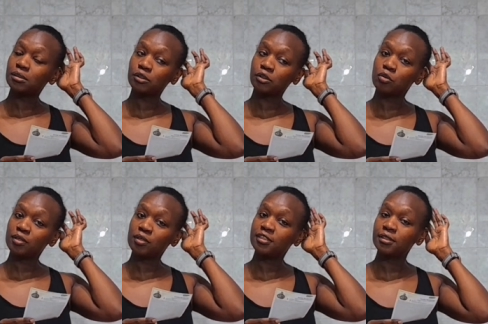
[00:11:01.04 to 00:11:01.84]
you know what,
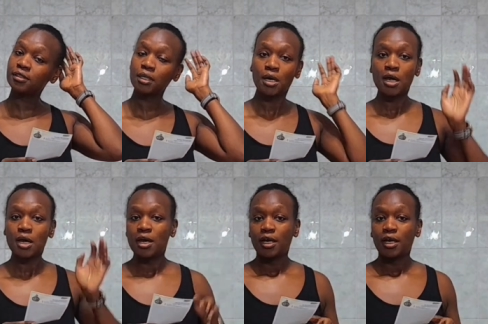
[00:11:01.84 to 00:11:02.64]

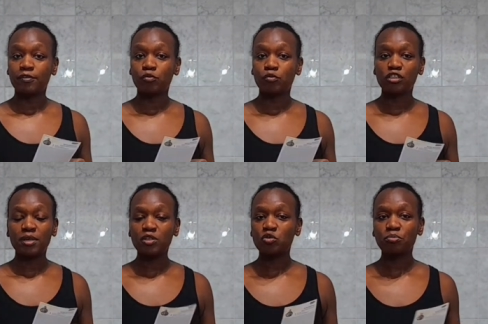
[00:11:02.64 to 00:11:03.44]
if it wasn't meant
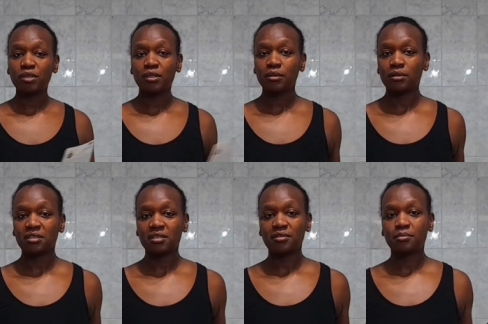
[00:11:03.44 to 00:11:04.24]
to be that
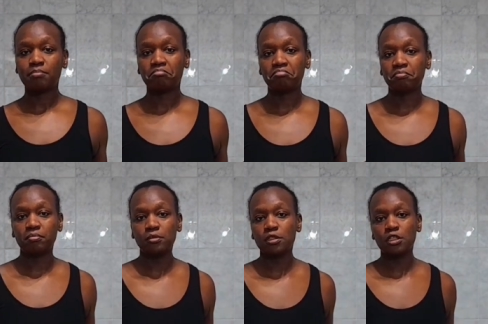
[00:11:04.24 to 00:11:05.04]
I
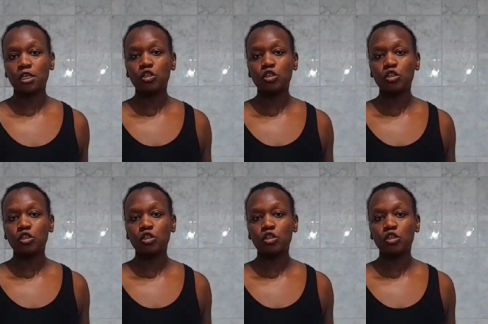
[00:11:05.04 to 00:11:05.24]
stay in